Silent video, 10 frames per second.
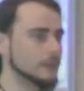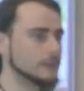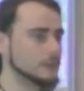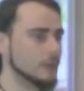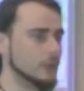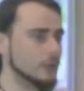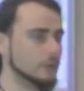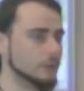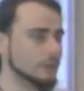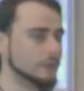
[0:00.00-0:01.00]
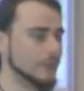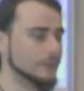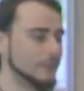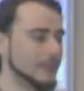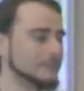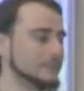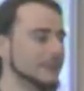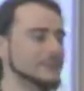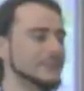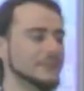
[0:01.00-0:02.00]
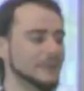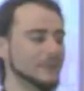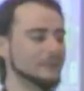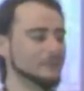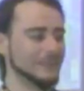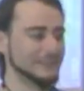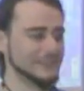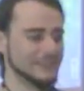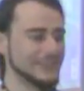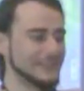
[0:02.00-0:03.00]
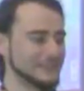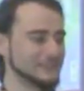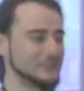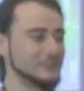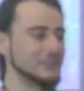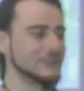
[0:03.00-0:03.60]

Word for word: So it might, may seem like what is there to do?